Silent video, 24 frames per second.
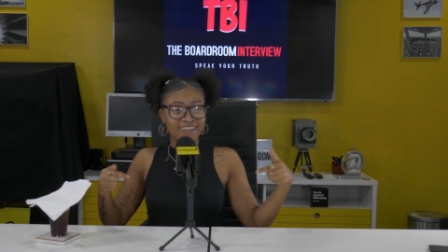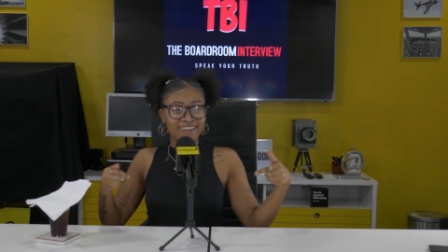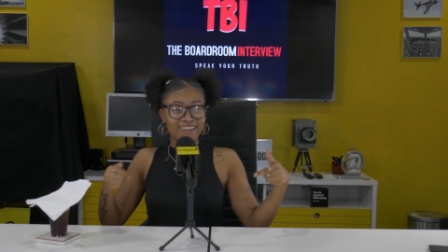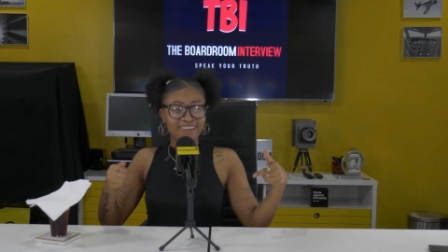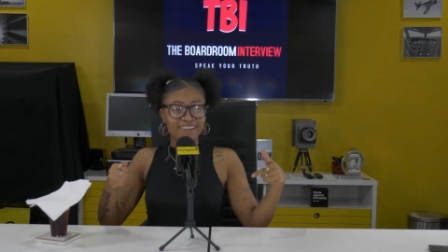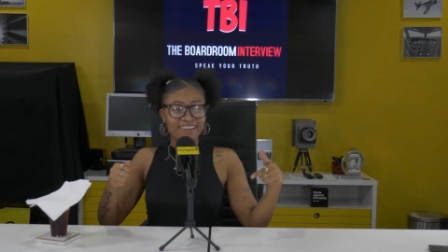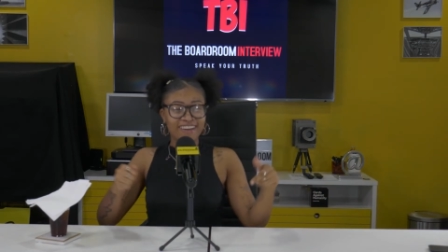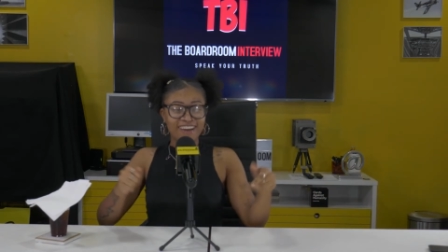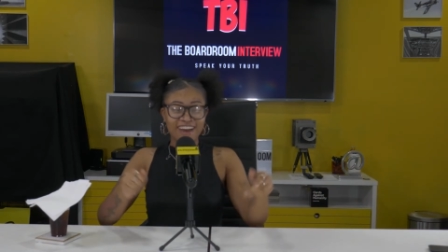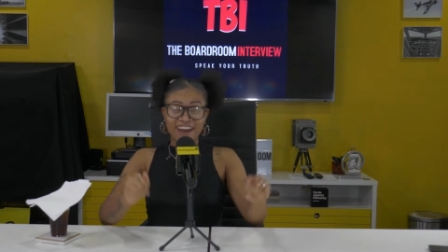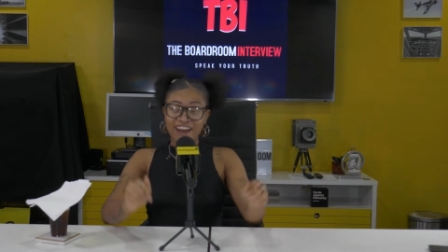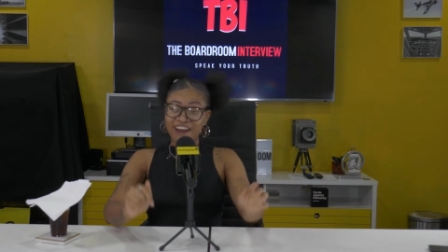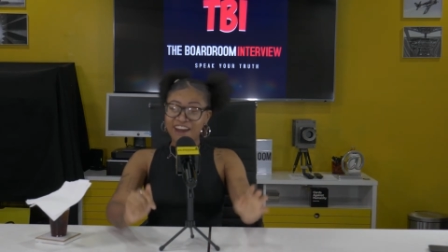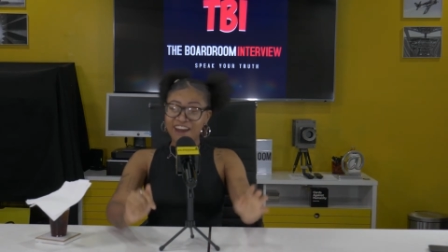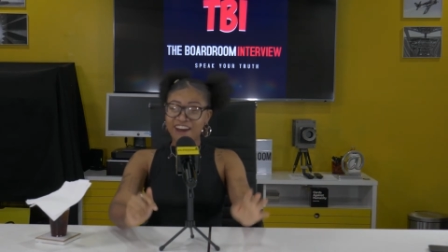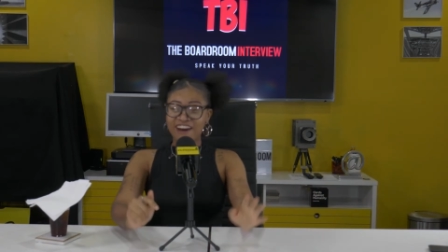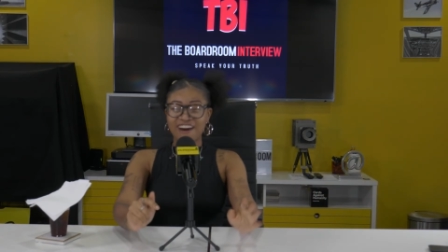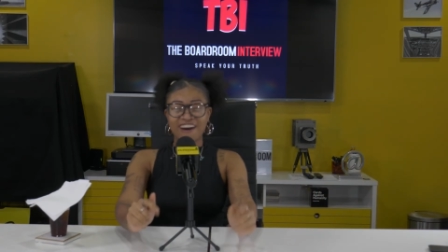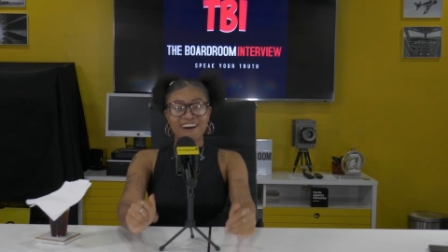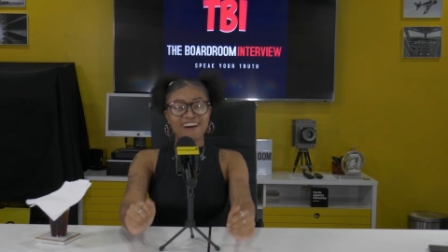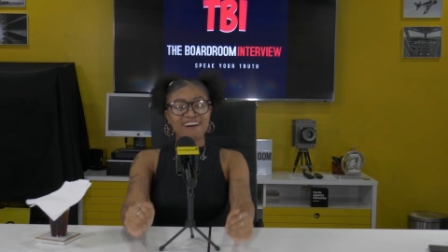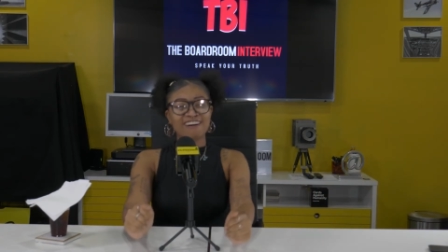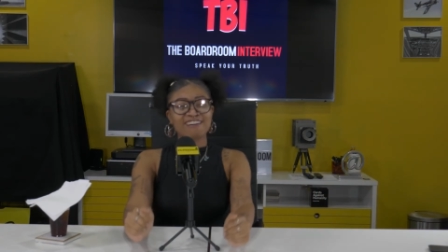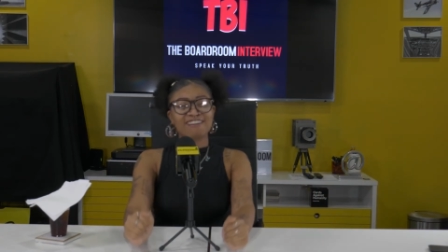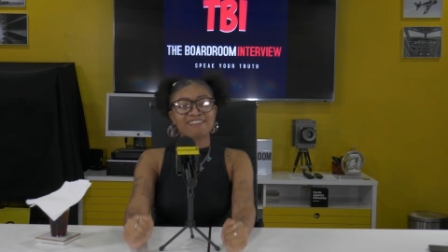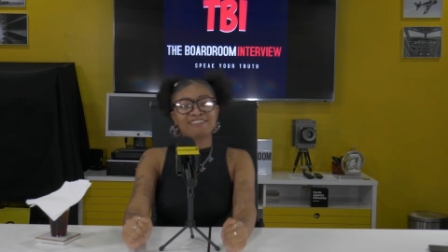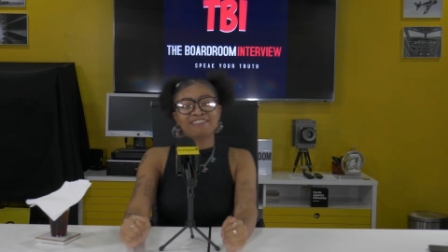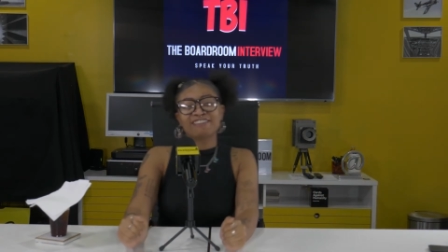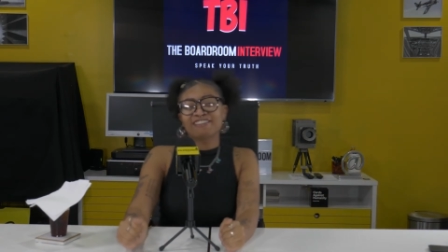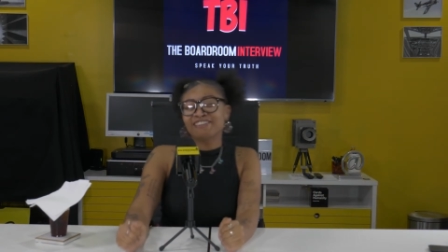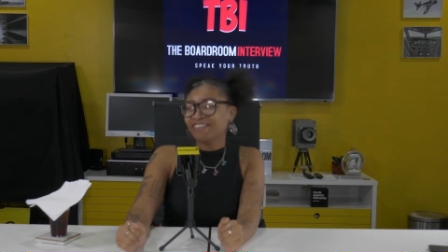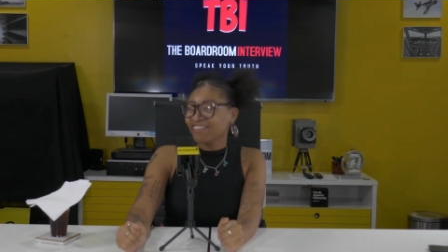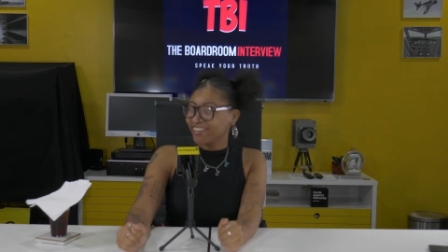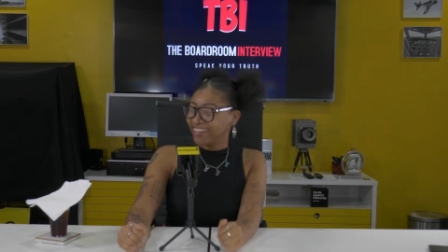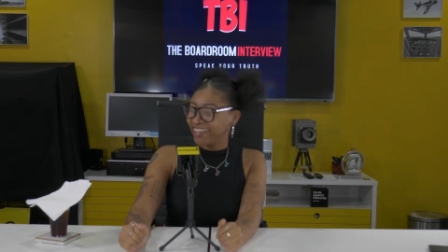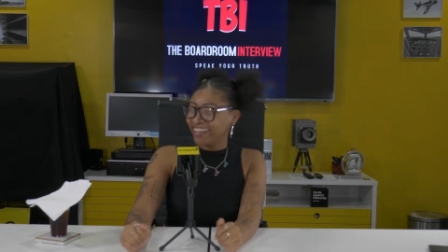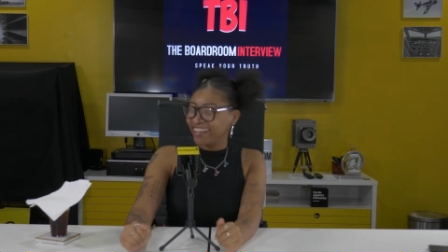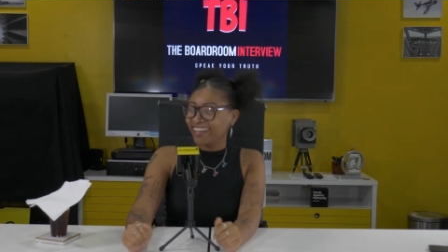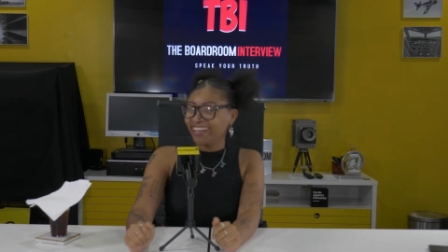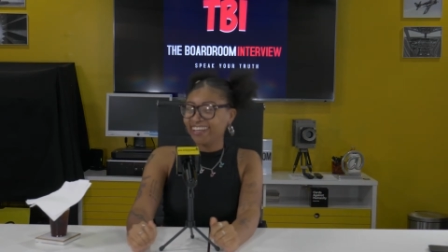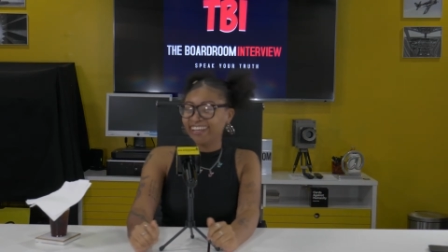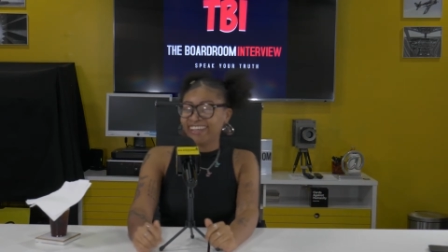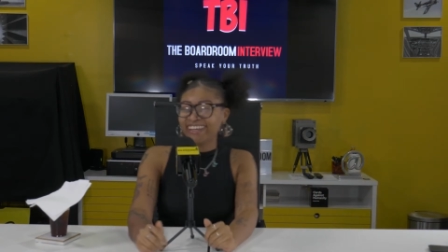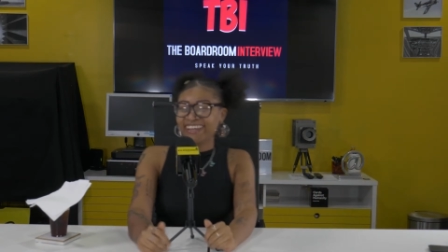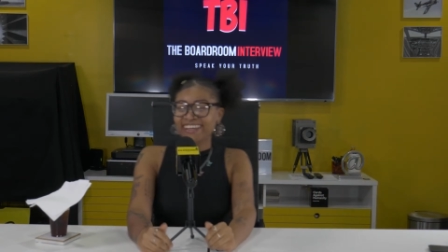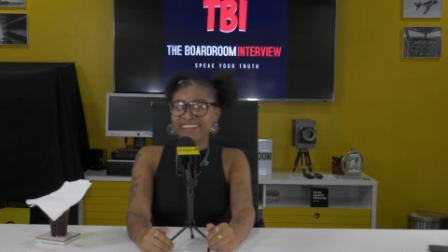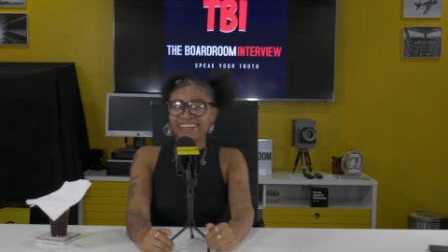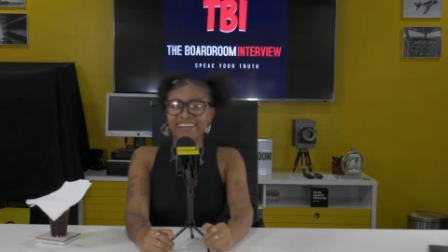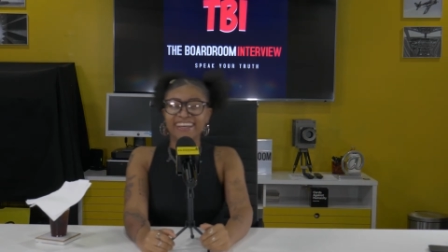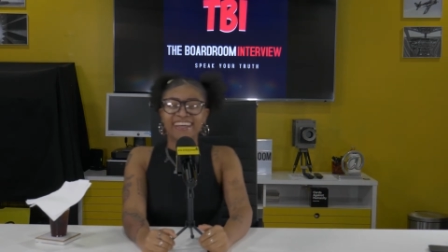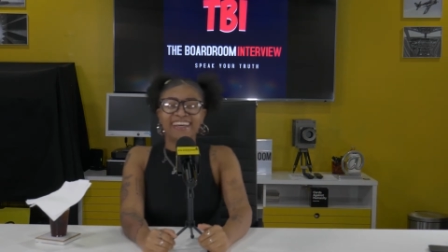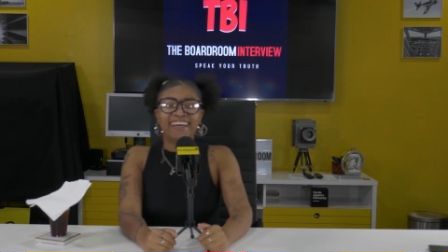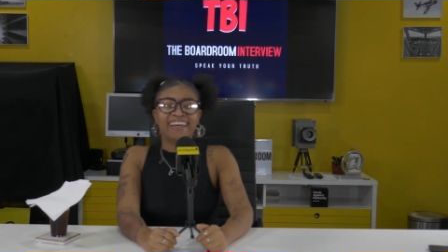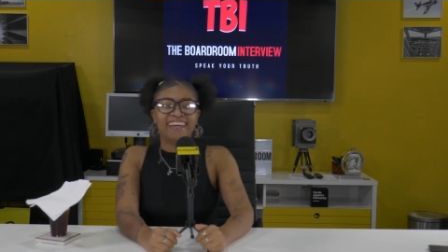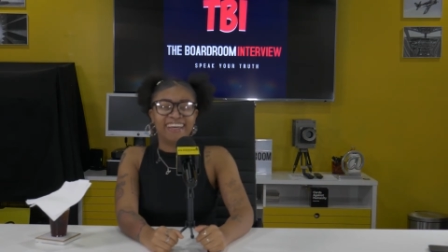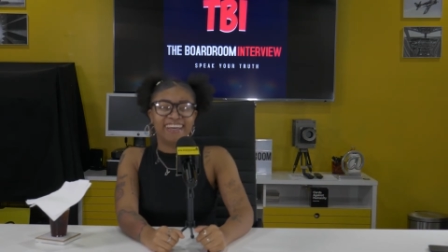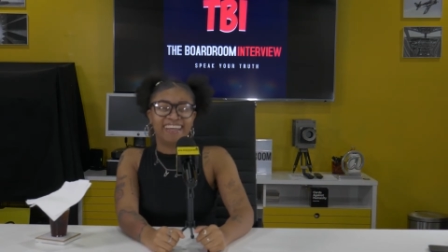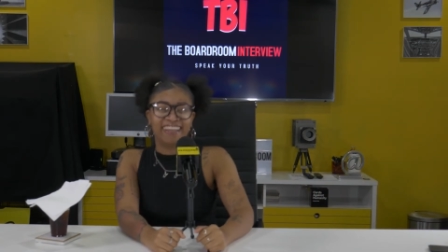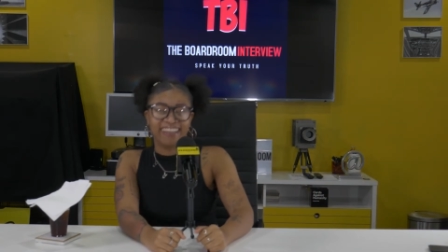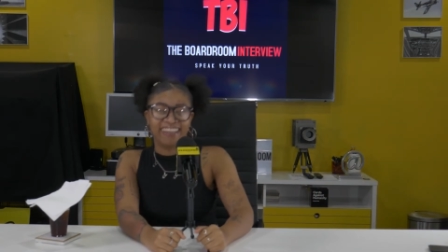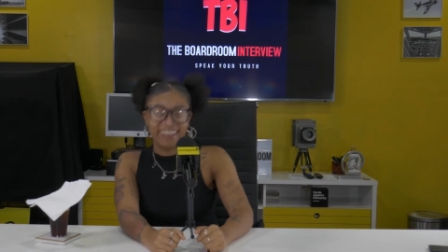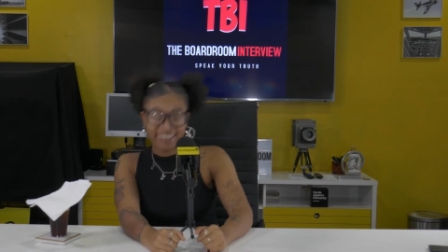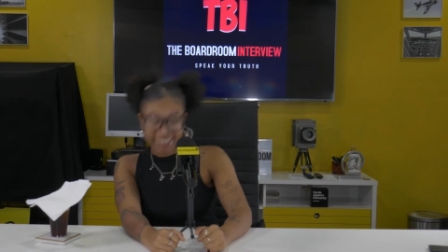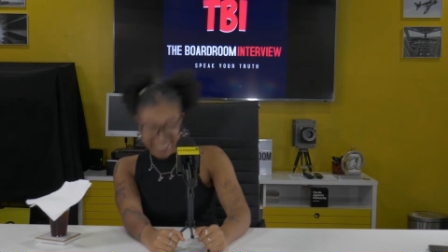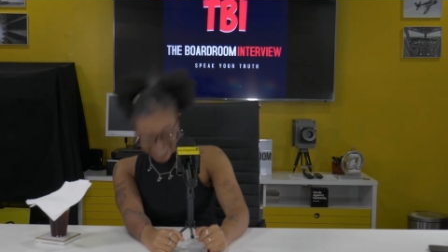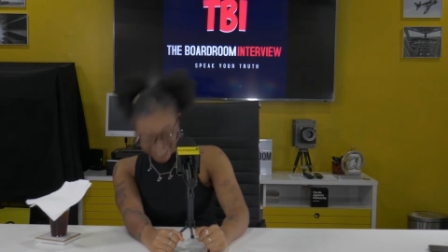Yeah, yeah, oh. yeah, yeah.